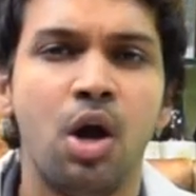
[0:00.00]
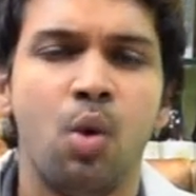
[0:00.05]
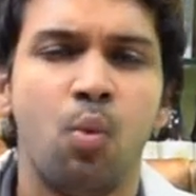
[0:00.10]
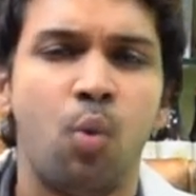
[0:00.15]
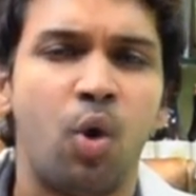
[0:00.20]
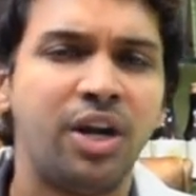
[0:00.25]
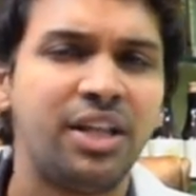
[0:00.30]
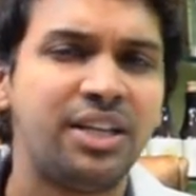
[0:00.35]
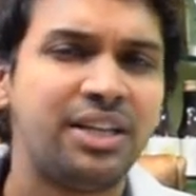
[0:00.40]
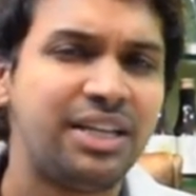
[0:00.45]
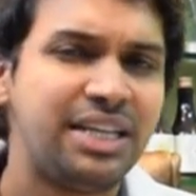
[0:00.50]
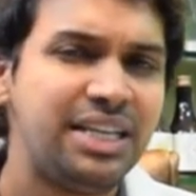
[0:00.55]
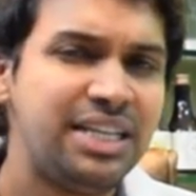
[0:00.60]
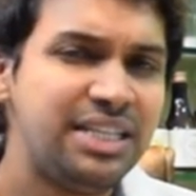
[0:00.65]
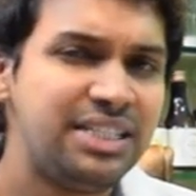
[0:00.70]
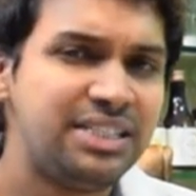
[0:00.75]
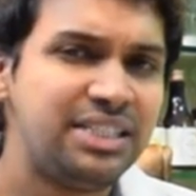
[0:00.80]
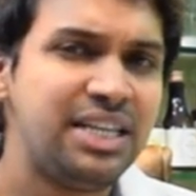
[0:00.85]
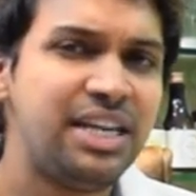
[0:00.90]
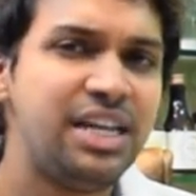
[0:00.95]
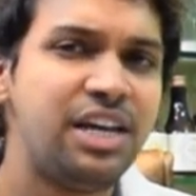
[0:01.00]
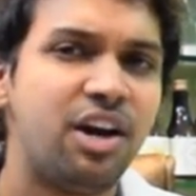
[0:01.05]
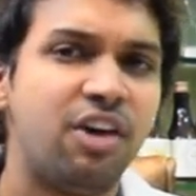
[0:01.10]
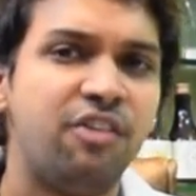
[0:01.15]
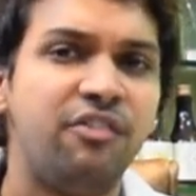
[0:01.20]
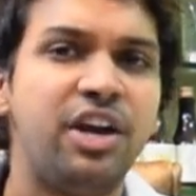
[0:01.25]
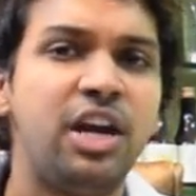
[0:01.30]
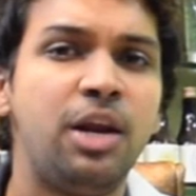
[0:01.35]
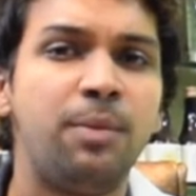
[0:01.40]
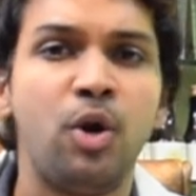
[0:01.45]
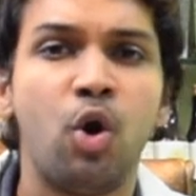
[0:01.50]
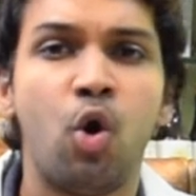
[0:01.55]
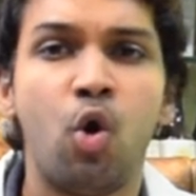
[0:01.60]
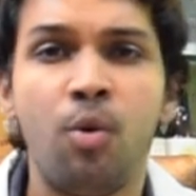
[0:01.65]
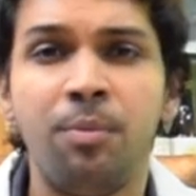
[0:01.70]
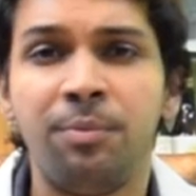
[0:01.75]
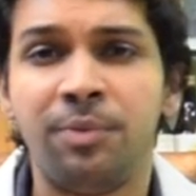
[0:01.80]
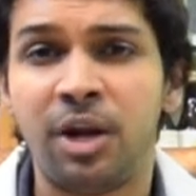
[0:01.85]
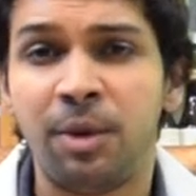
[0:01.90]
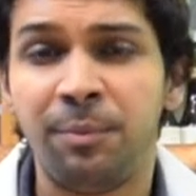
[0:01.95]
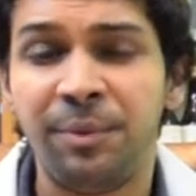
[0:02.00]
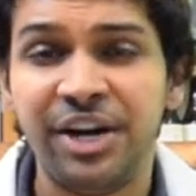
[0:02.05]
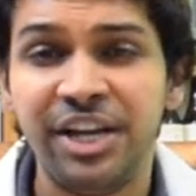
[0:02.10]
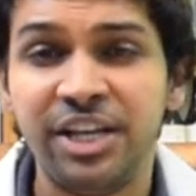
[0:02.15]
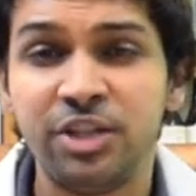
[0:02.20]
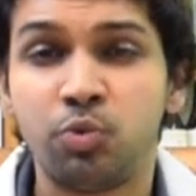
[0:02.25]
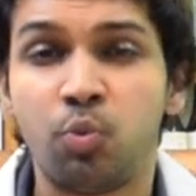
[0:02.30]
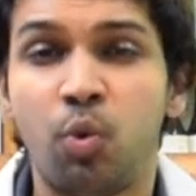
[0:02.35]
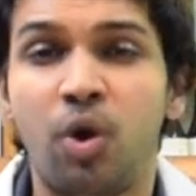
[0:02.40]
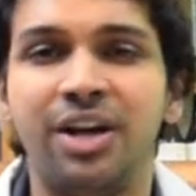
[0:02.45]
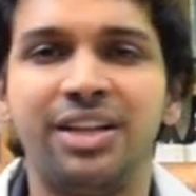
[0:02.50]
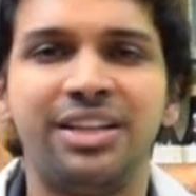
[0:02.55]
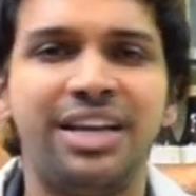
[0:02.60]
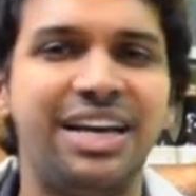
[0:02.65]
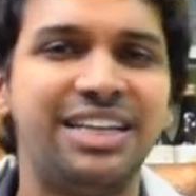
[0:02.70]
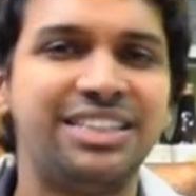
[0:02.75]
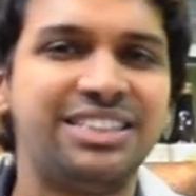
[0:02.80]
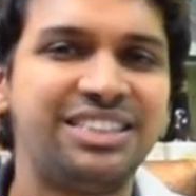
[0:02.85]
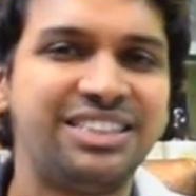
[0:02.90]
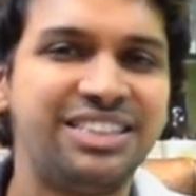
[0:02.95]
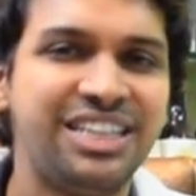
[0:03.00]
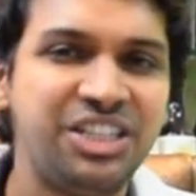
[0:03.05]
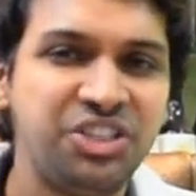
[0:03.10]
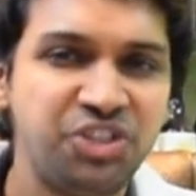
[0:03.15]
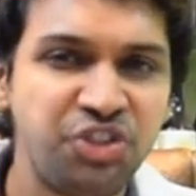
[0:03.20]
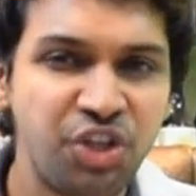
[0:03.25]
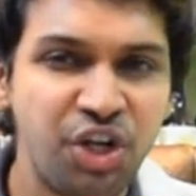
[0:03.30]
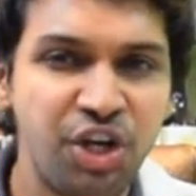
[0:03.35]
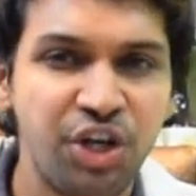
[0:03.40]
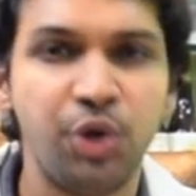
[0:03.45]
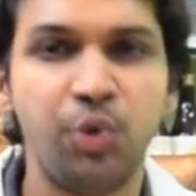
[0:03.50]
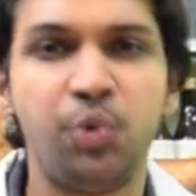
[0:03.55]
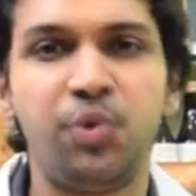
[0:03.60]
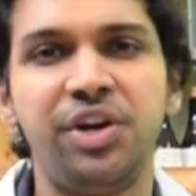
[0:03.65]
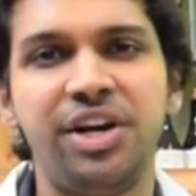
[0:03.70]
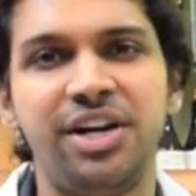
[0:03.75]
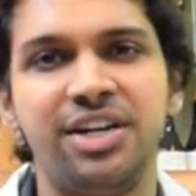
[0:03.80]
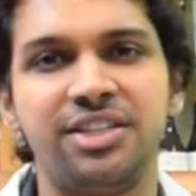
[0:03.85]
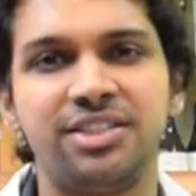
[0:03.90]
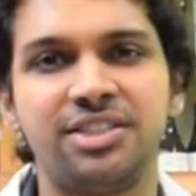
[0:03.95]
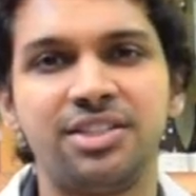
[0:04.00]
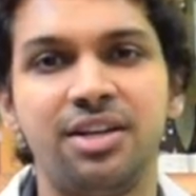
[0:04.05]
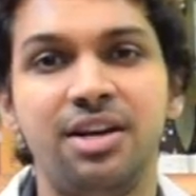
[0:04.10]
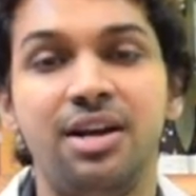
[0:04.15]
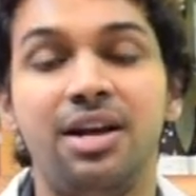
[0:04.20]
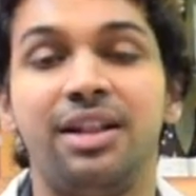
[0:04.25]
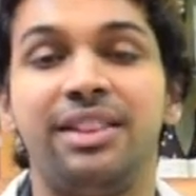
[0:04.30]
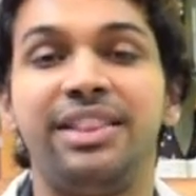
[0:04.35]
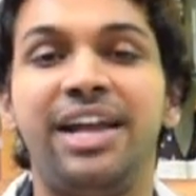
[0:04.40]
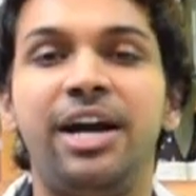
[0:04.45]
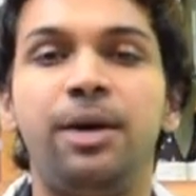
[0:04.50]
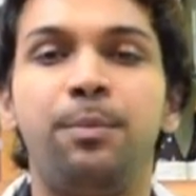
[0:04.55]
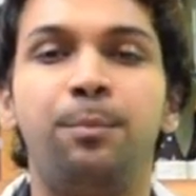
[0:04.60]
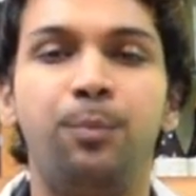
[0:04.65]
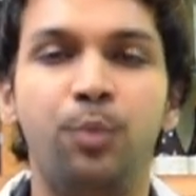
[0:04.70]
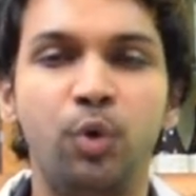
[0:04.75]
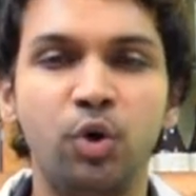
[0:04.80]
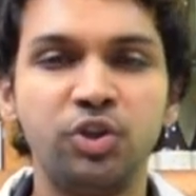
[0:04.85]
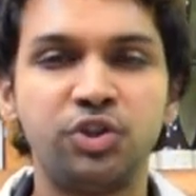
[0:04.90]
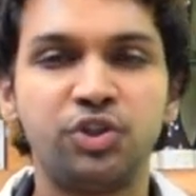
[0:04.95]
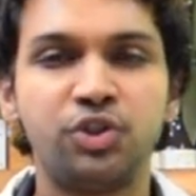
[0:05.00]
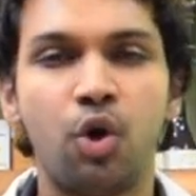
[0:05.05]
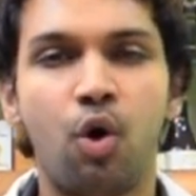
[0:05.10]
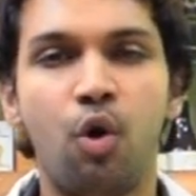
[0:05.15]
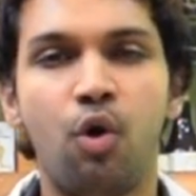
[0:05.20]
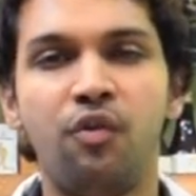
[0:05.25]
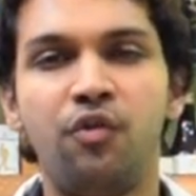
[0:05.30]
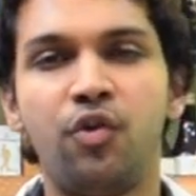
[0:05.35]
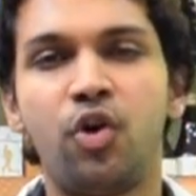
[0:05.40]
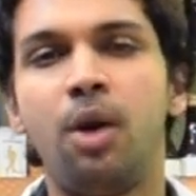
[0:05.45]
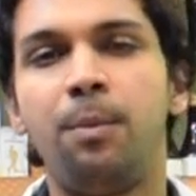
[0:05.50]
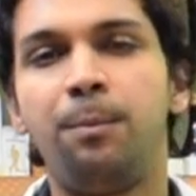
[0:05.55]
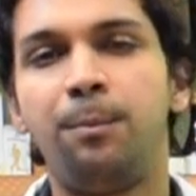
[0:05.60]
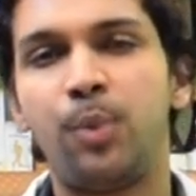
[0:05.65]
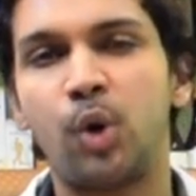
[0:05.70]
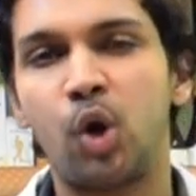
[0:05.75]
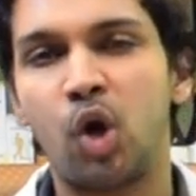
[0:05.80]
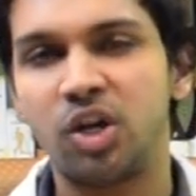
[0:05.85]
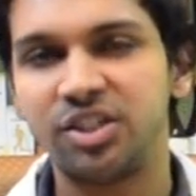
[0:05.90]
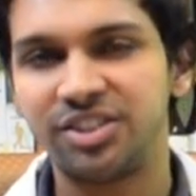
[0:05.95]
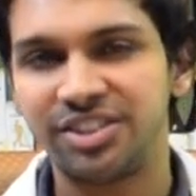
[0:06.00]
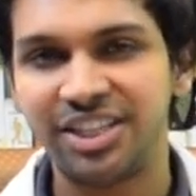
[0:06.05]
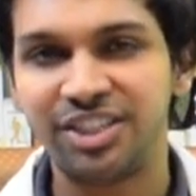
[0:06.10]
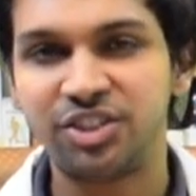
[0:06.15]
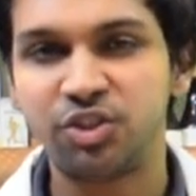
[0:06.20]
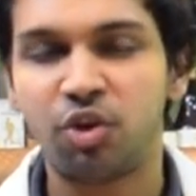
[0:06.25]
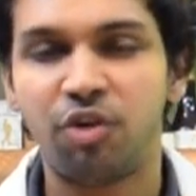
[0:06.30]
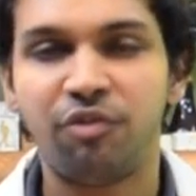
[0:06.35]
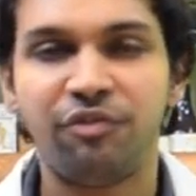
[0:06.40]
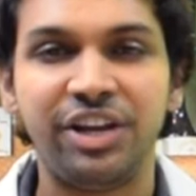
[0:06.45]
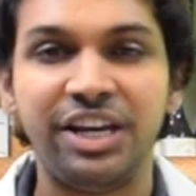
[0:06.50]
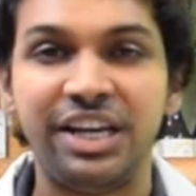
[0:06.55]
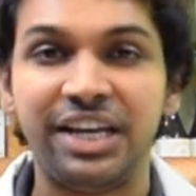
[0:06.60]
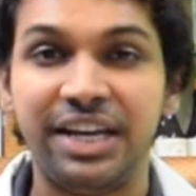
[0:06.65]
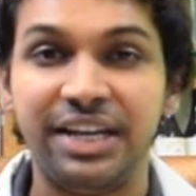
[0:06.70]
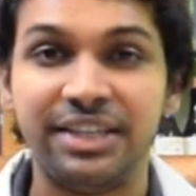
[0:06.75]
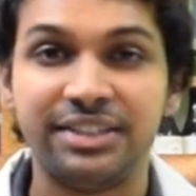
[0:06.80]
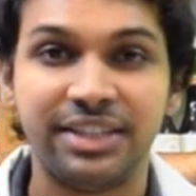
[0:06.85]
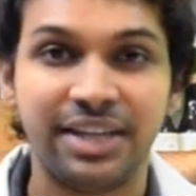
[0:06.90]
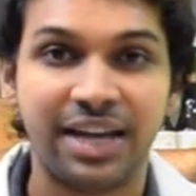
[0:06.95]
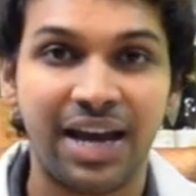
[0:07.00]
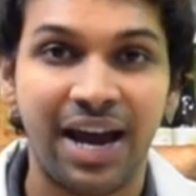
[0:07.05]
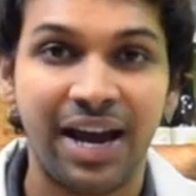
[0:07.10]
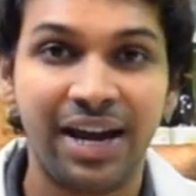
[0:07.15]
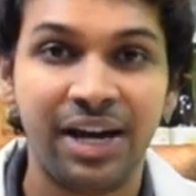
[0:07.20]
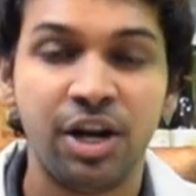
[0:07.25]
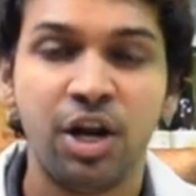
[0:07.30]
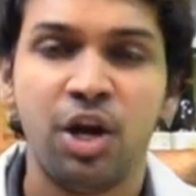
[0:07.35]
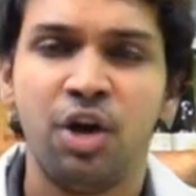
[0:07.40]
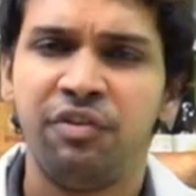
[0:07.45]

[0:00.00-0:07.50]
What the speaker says: what are the easily available home remedies, what are the essential nutrients that boost the overall process of increasing height.